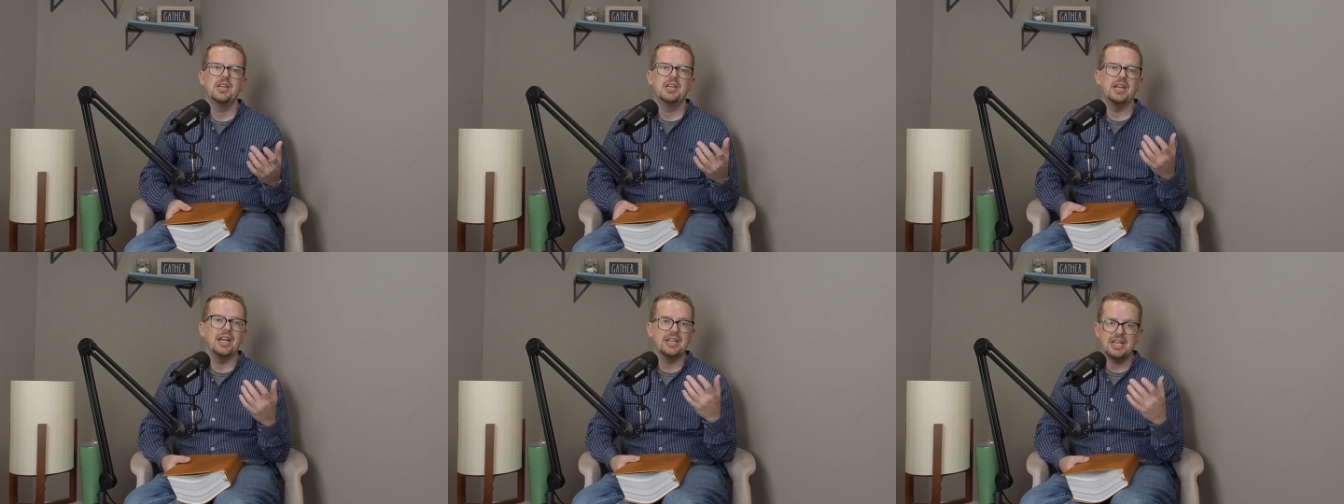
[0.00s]

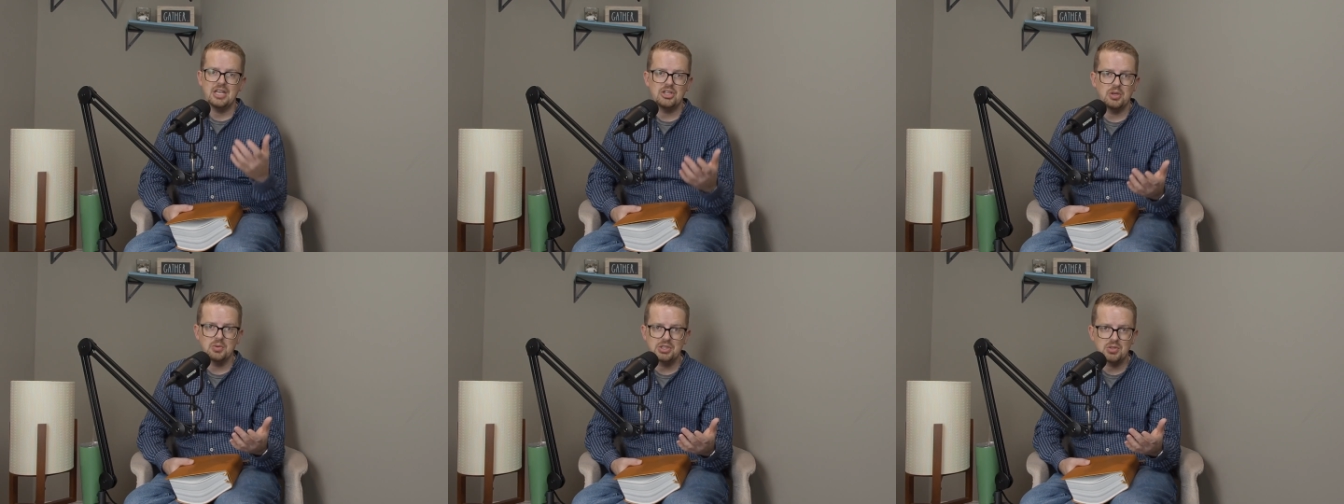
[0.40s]

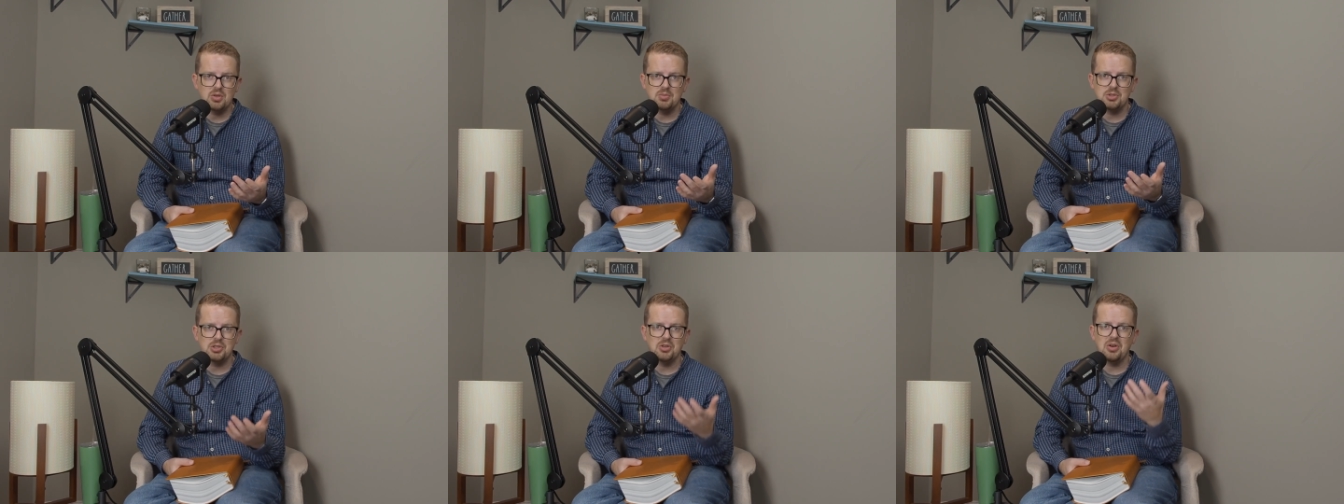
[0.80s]
engaging with
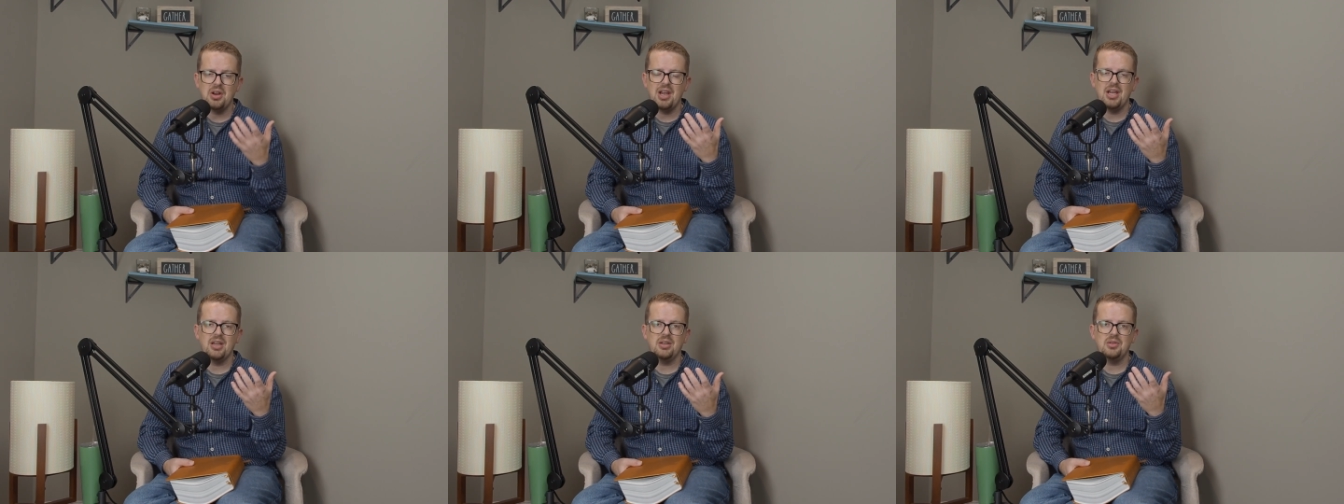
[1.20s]
Scripture
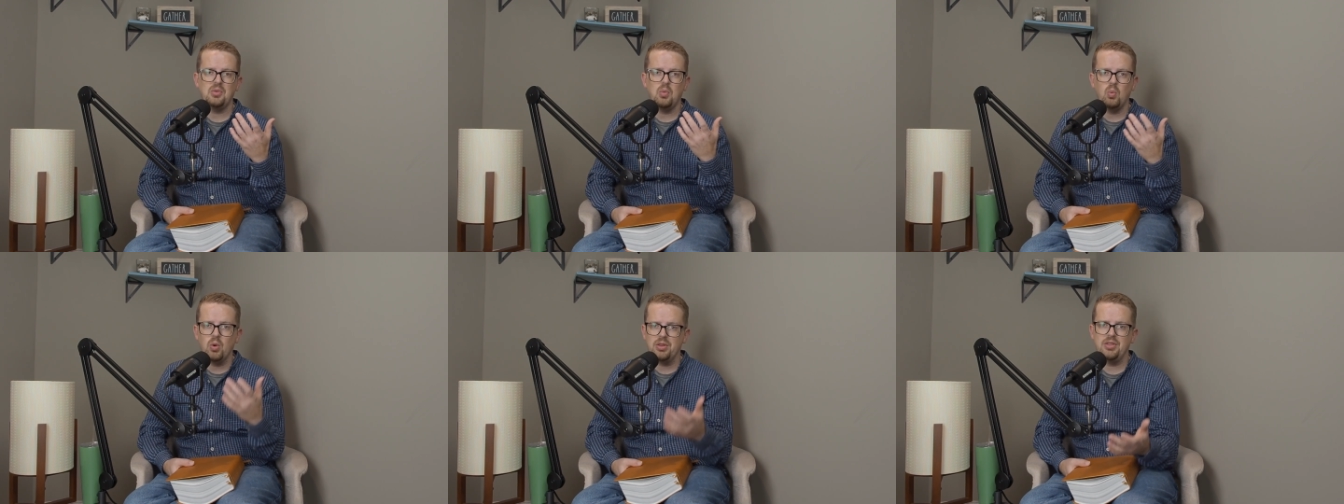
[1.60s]
and
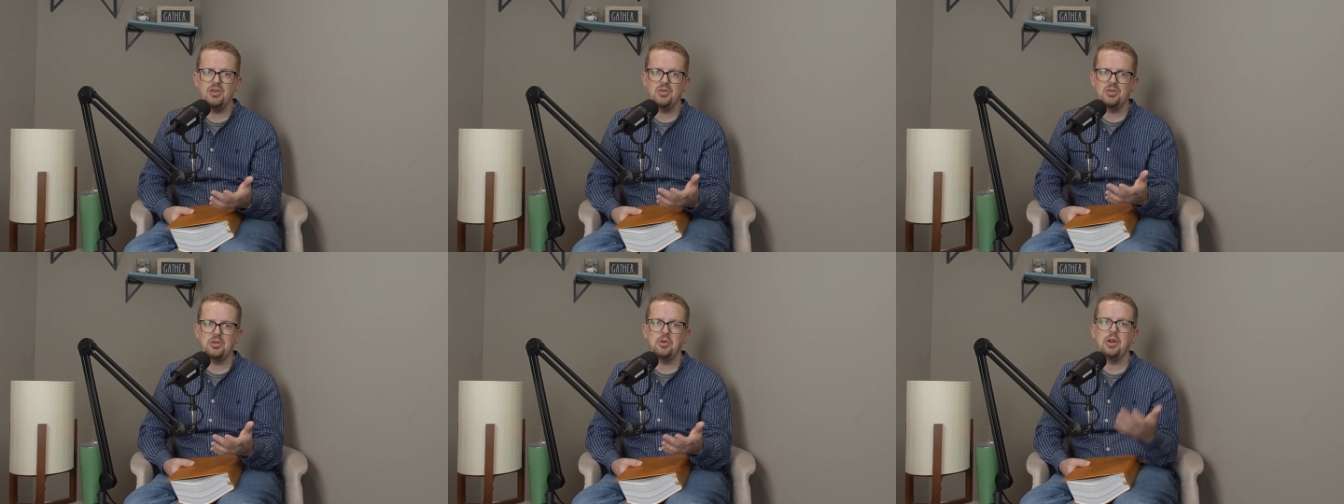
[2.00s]
what they're
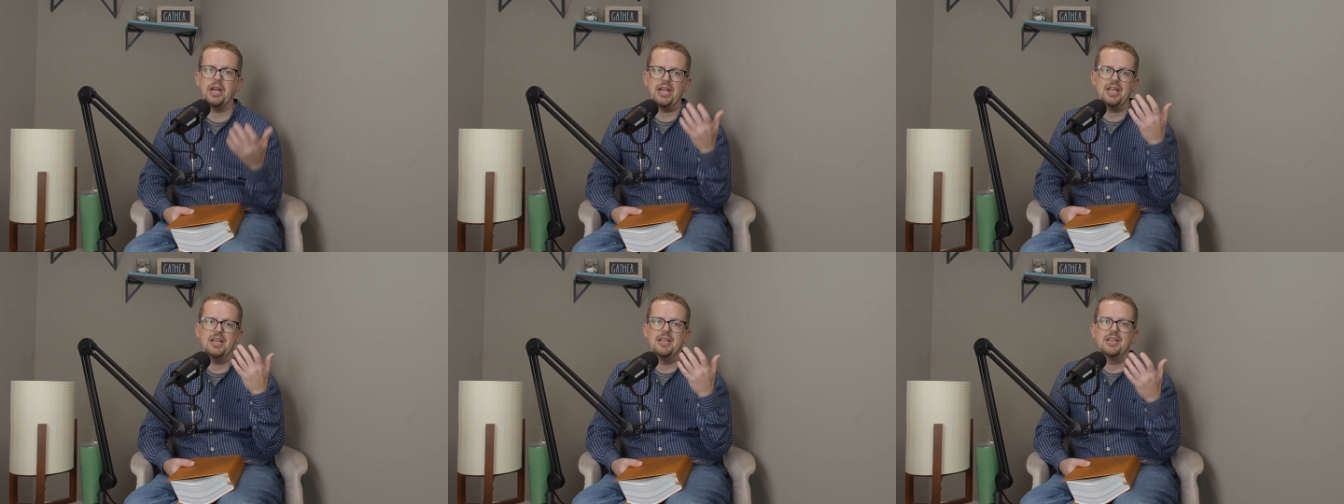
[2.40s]

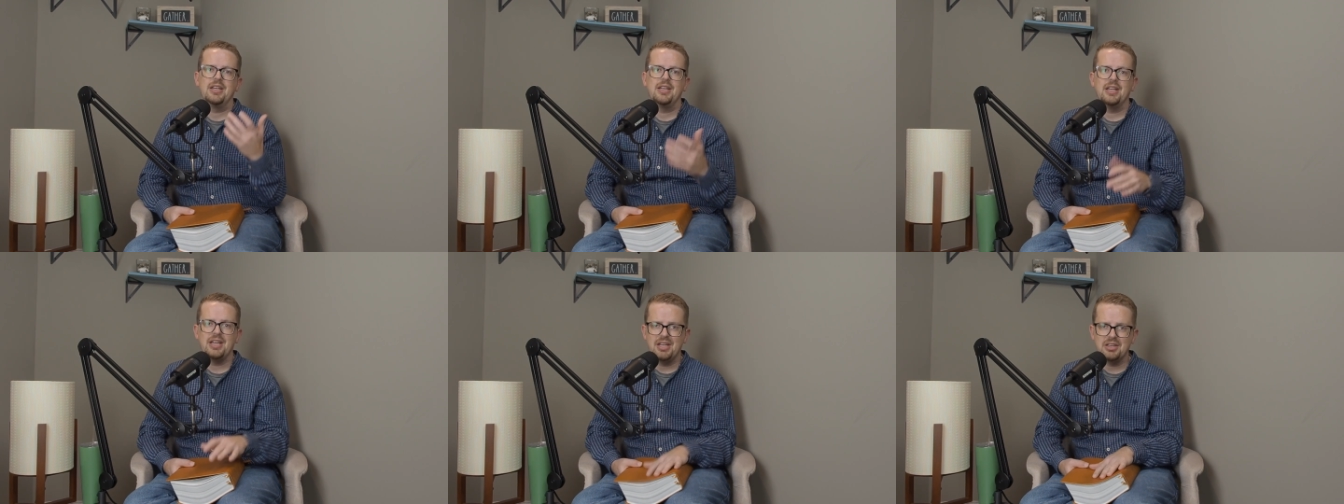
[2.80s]
learning
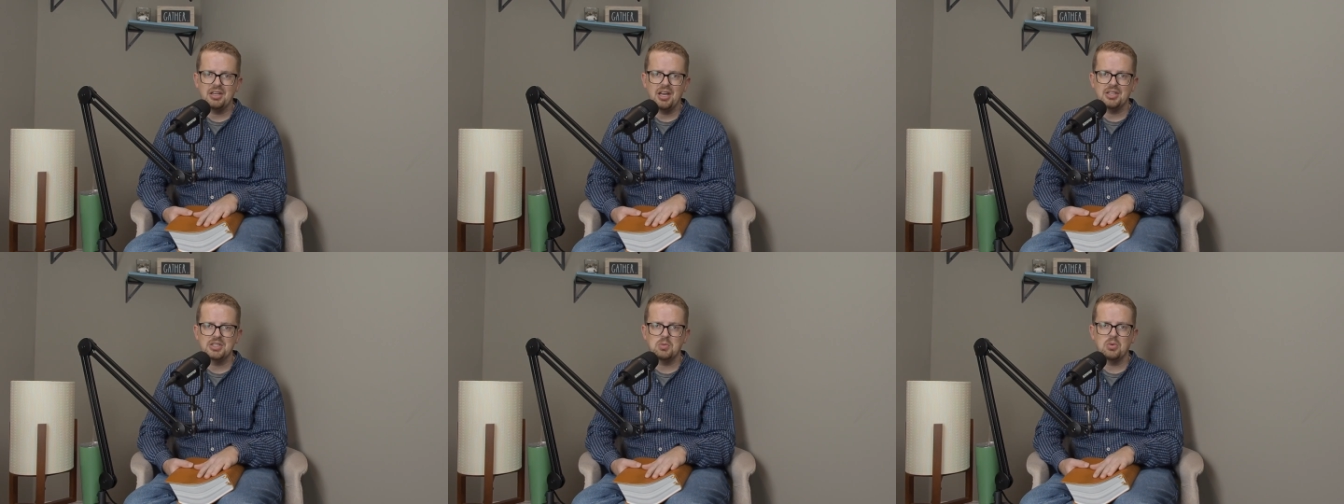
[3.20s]
in
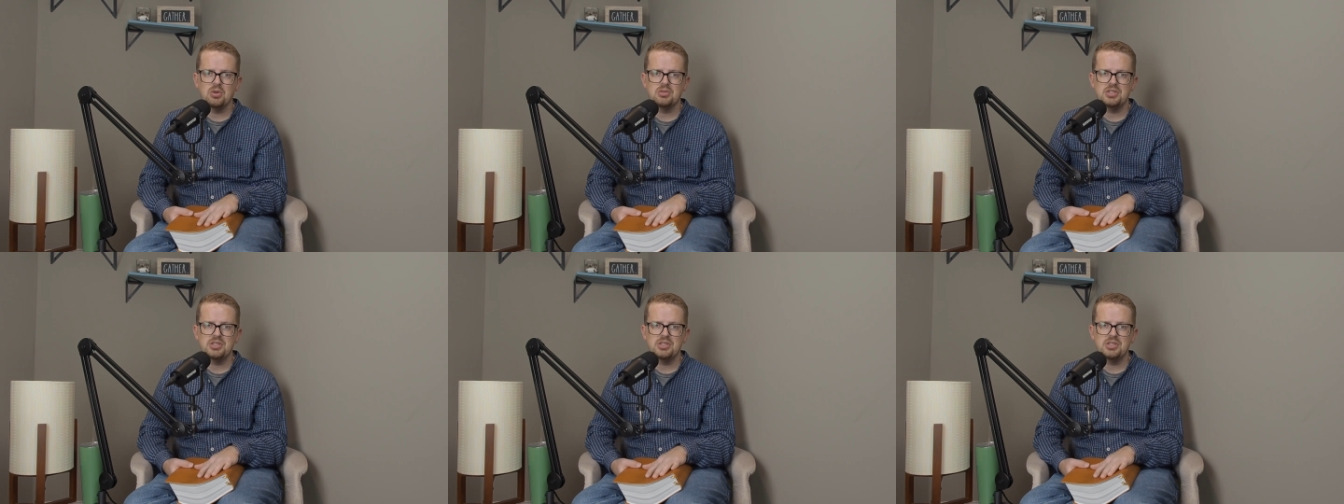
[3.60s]
God's Word.